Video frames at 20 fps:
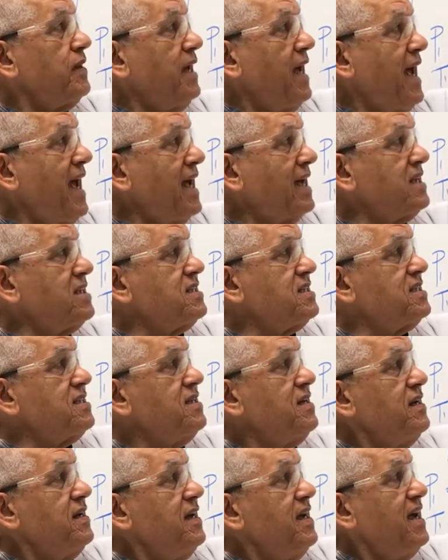x
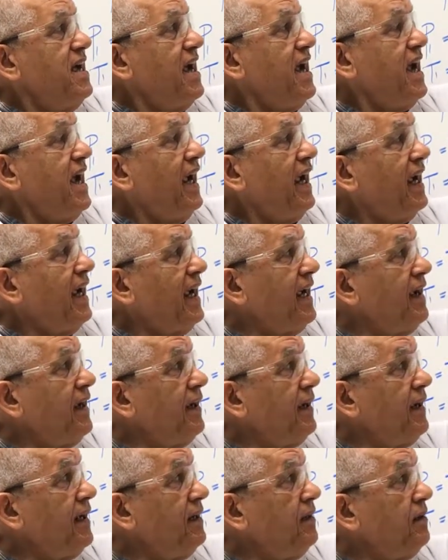
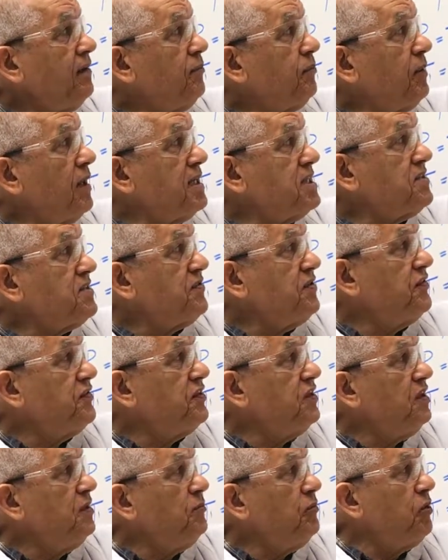and plus
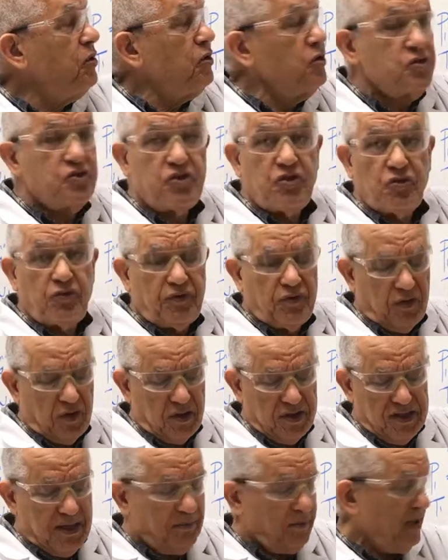15.0, for
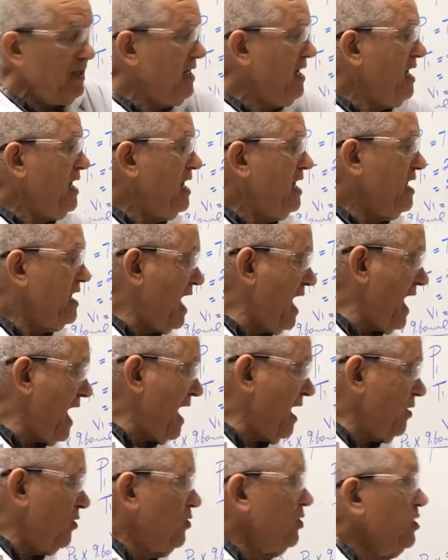example.
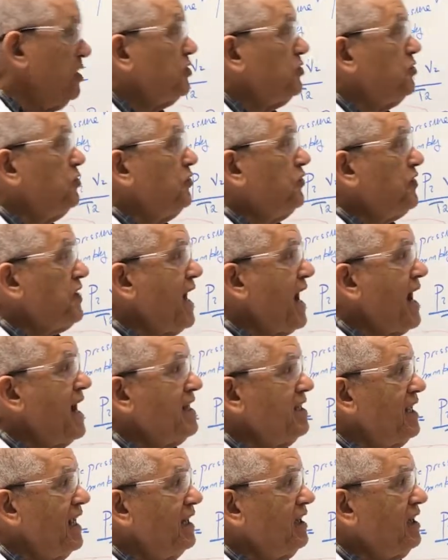Now, to
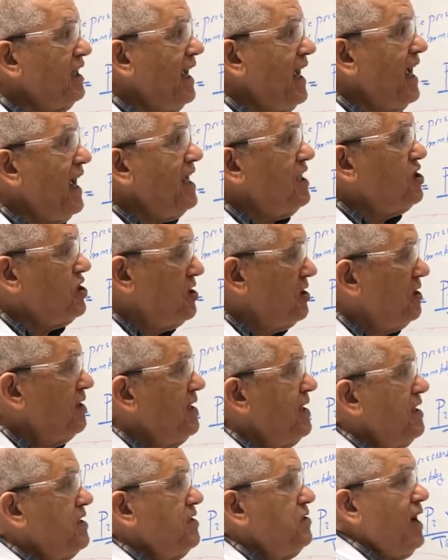find delta H,
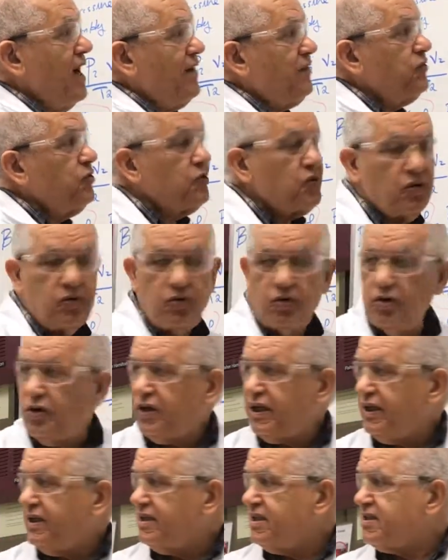you have to
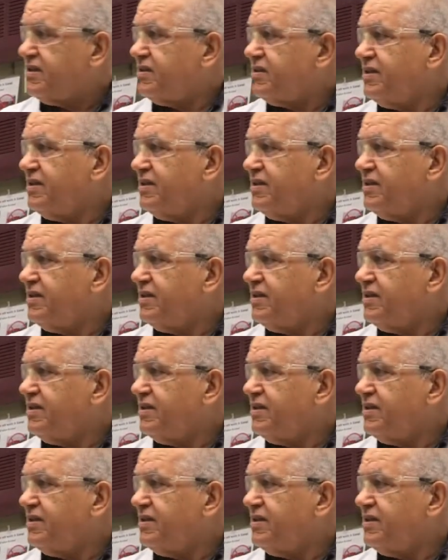look at this